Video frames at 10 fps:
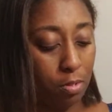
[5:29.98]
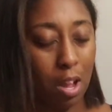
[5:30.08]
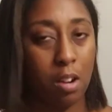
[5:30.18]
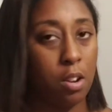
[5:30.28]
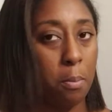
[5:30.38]

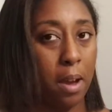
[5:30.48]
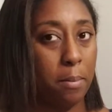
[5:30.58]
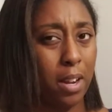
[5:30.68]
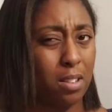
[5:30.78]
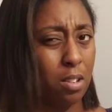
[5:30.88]
Don't mind me,
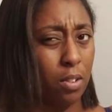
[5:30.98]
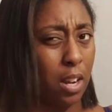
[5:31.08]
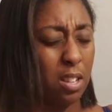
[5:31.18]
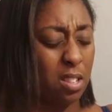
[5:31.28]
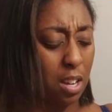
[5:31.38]
that song I
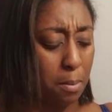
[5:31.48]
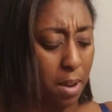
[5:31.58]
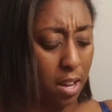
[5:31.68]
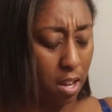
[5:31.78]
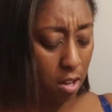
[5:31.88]
got stuck in my
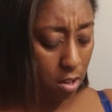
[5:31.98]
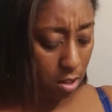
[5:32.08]
head.